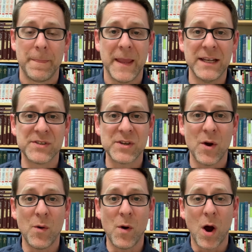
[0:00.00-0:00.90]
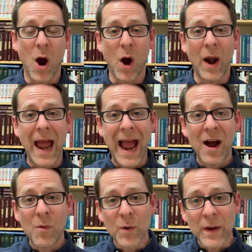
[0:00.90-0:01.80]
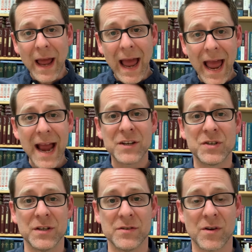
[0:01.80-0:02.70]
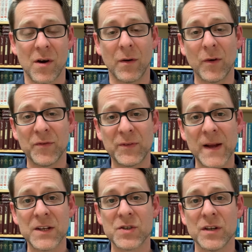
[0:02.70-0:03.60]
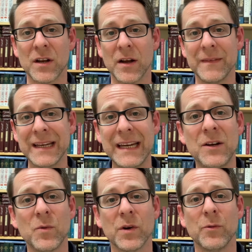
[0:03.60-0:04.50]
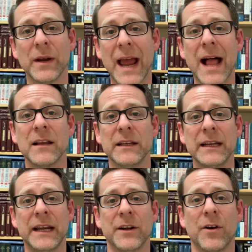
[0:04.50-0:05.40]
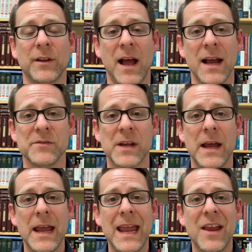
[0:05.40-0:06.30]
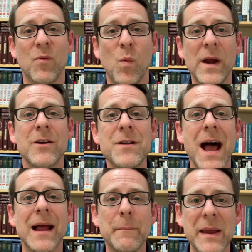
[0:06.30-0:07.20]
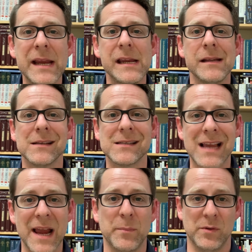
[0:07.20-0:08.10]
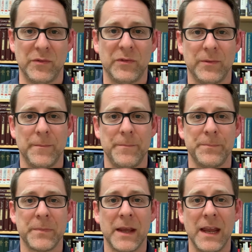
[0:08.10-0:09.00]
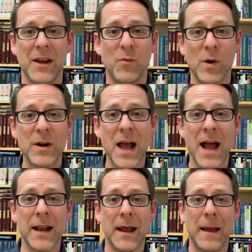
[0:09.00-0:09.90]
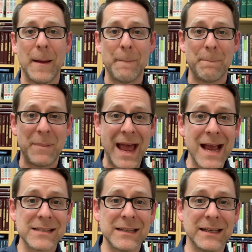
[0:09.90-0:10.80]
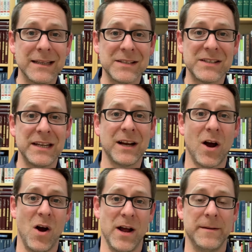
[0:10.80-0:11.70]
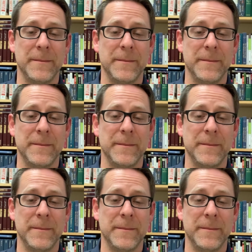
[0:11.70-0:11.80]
And so our outward actions are a reflection of the inward reality in our lives. If we're not making disciples, if we're not passing the stick on,